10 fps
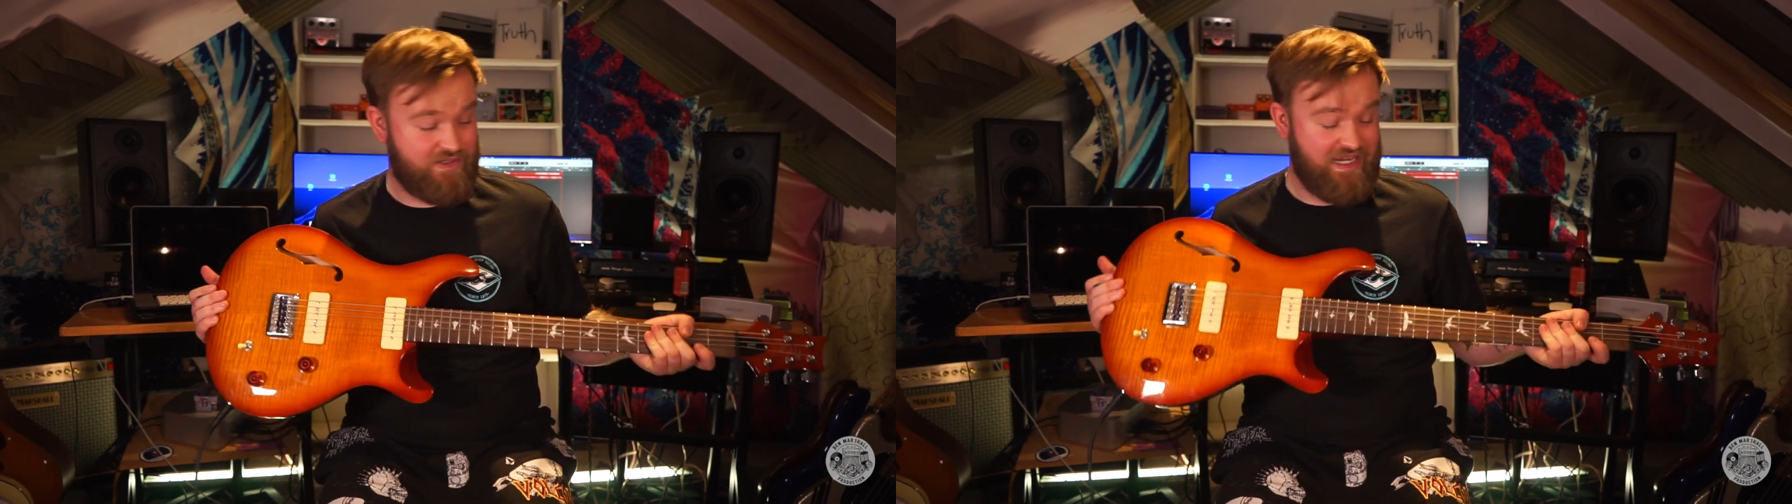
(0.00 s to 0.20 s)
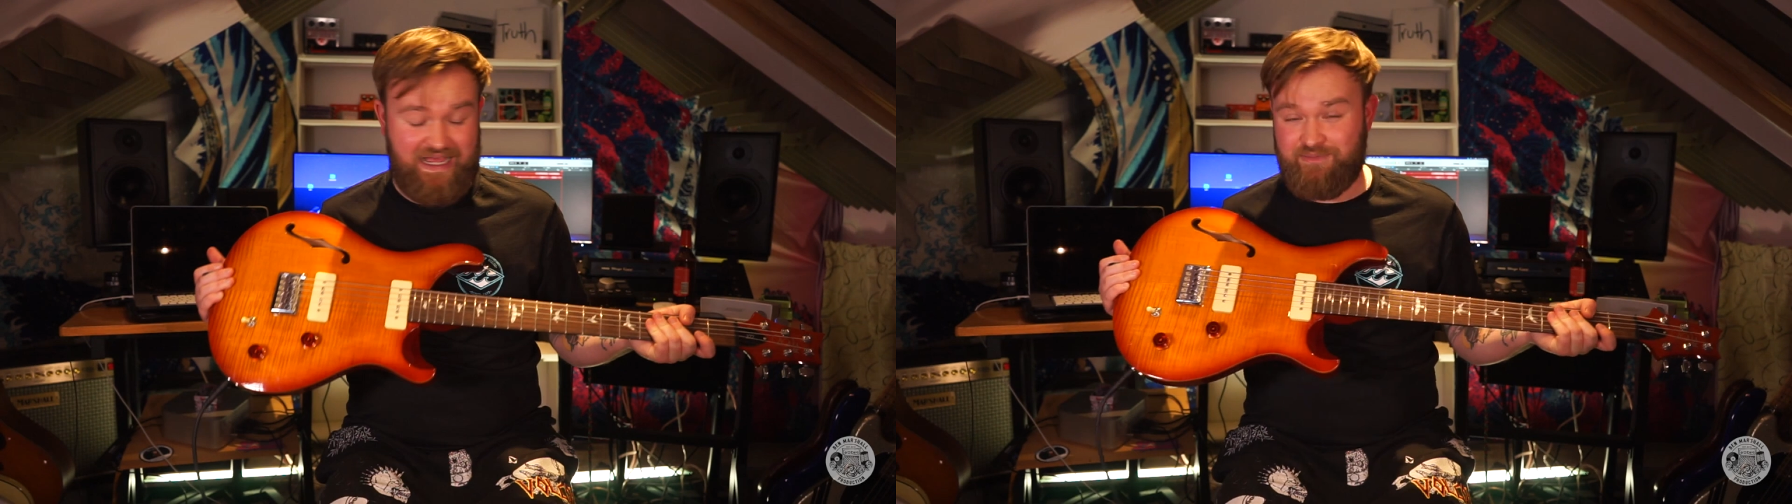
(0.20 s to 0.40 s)

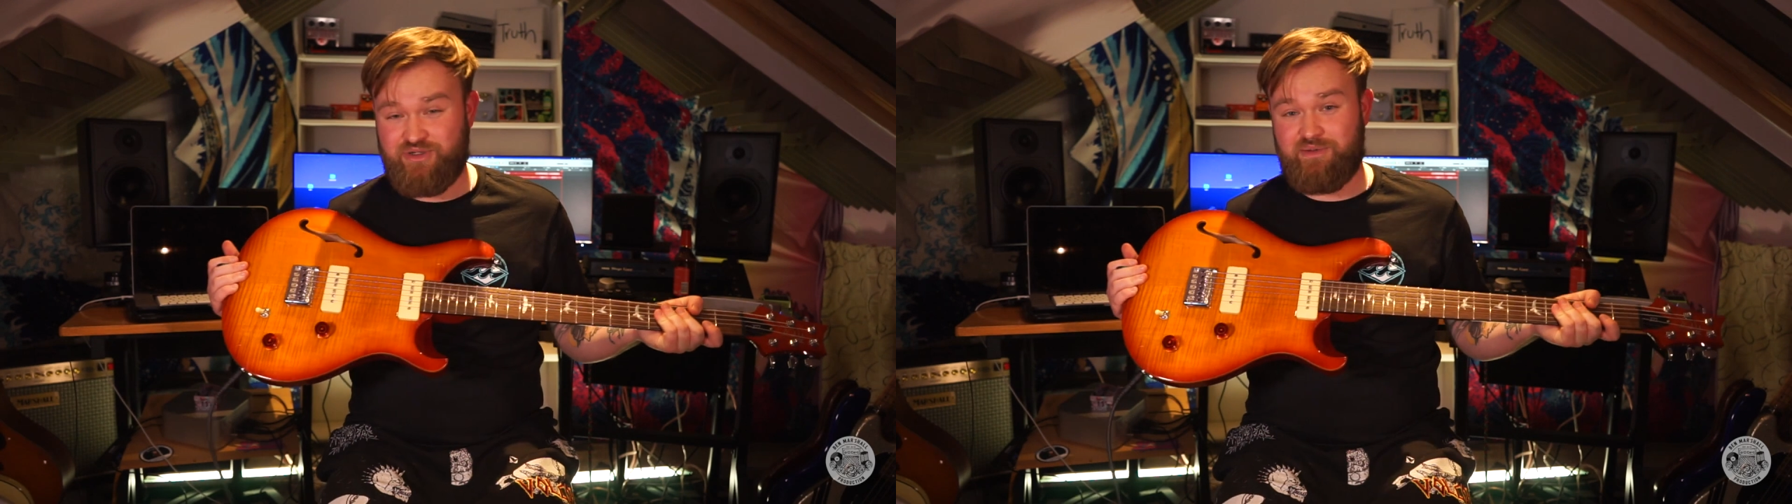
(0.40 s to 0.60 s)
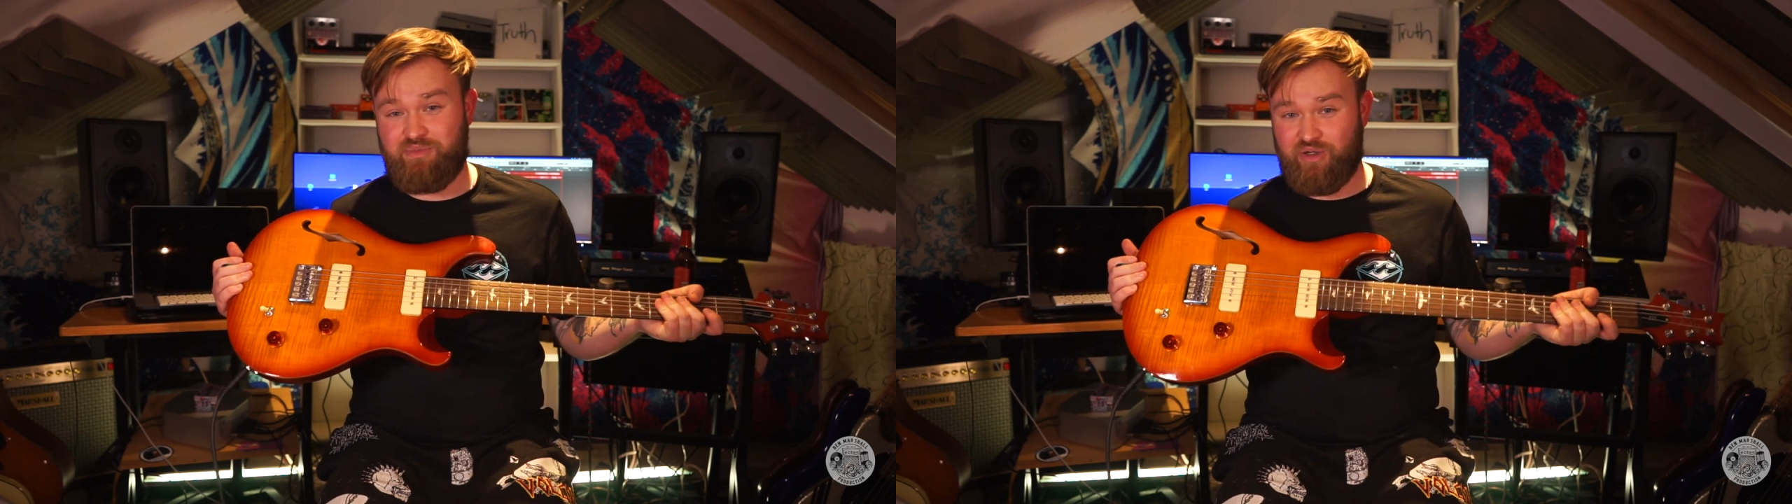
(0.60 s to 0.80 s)
It's an
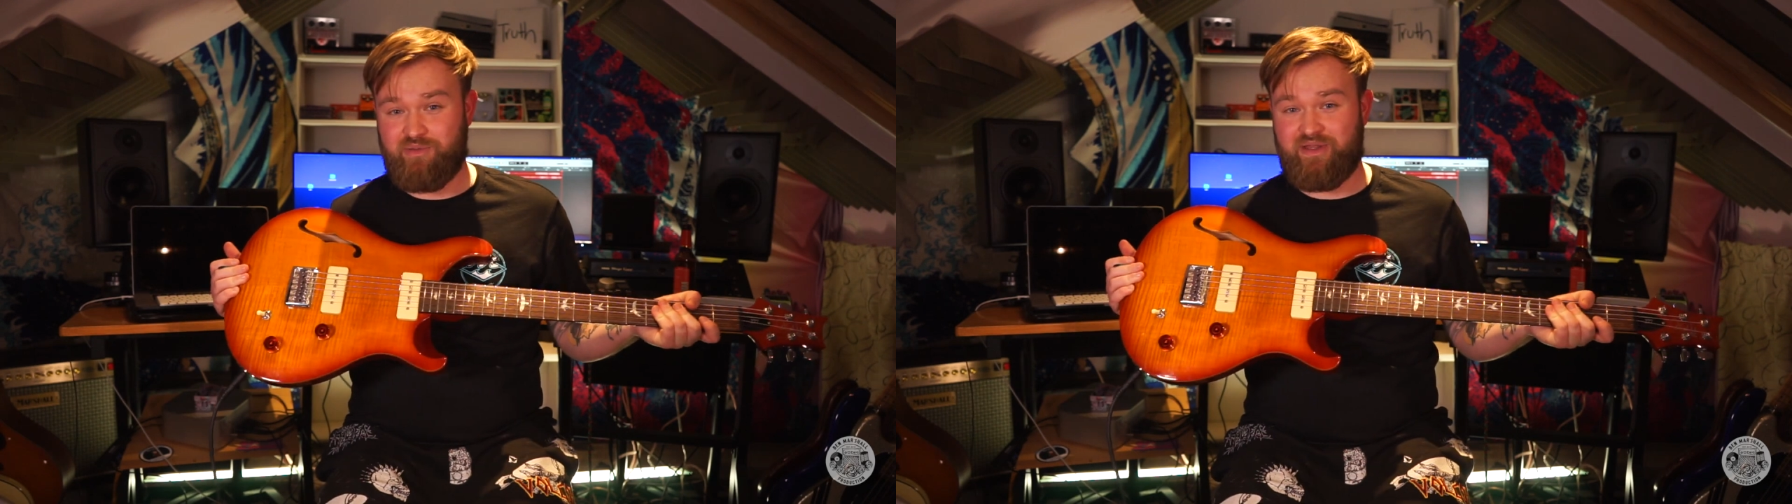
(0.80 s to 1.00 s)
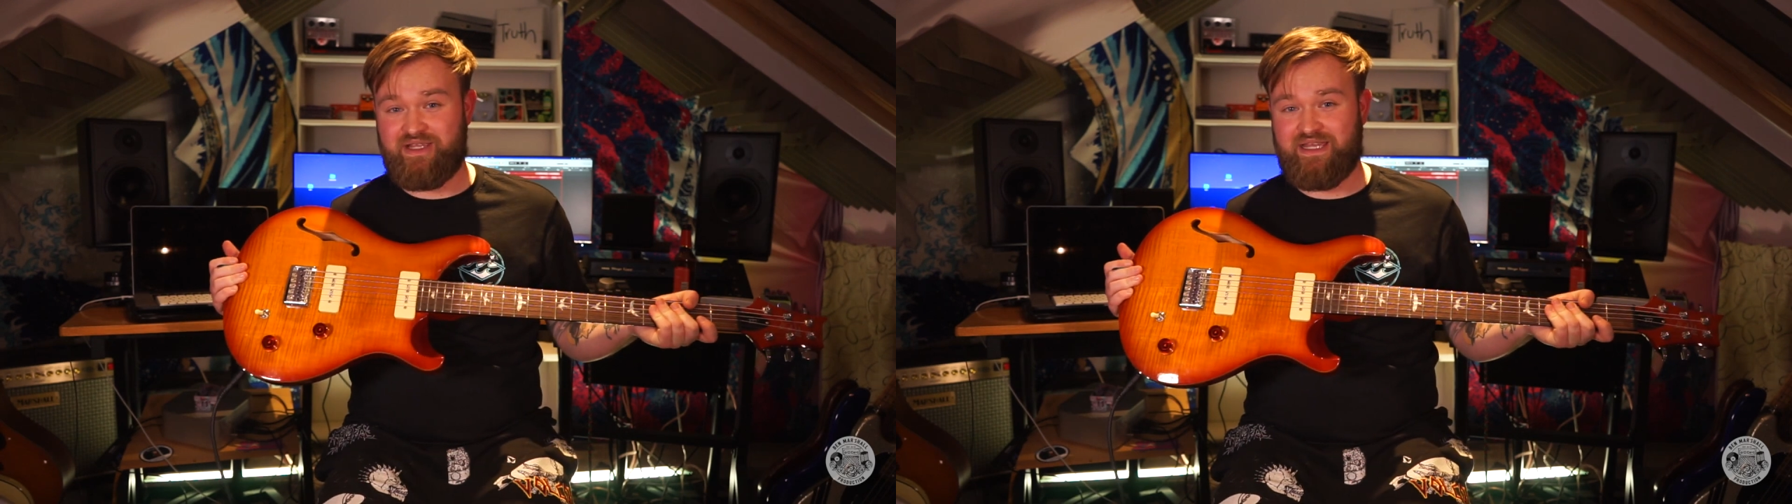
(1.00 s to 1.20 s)
absolutely brilliant
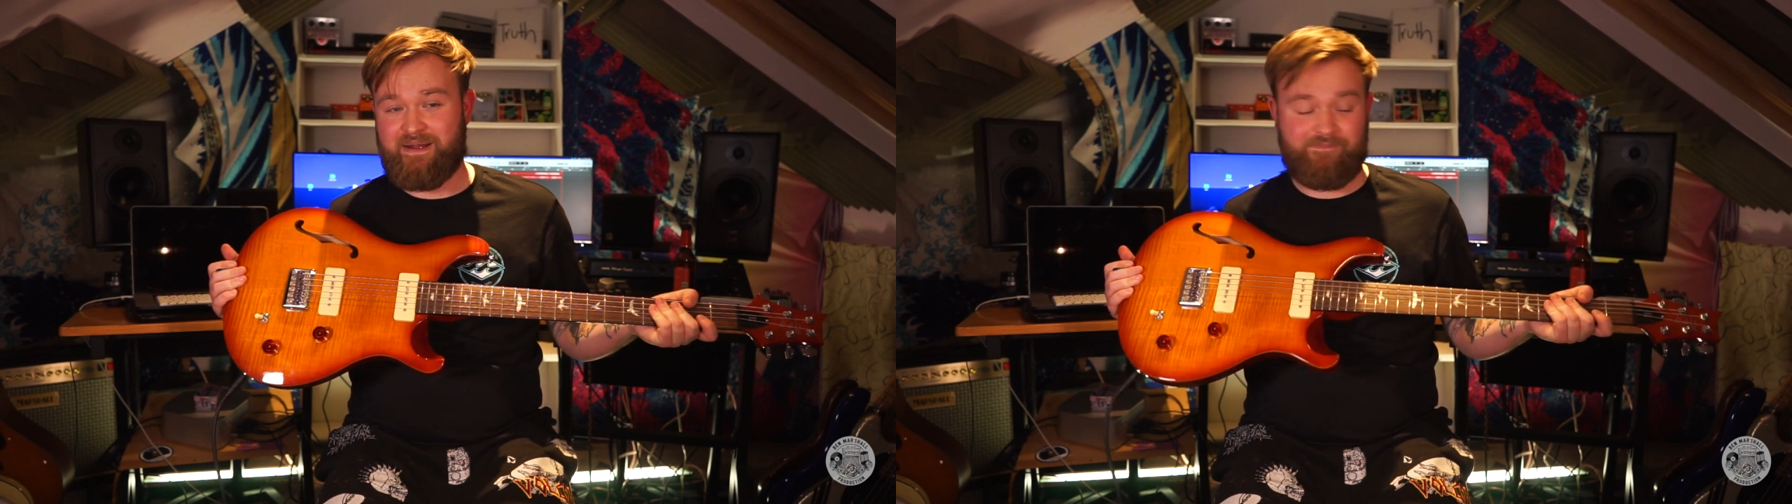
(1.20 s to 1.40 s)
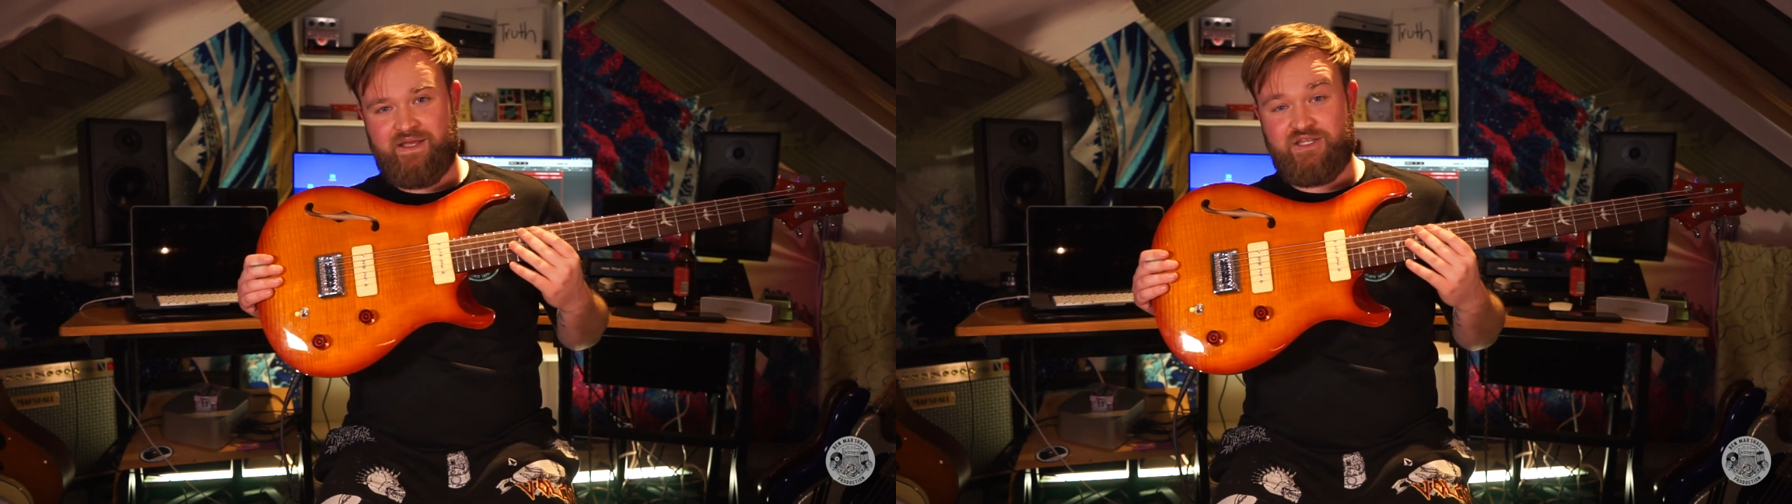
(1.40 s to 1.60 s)
bit of kit.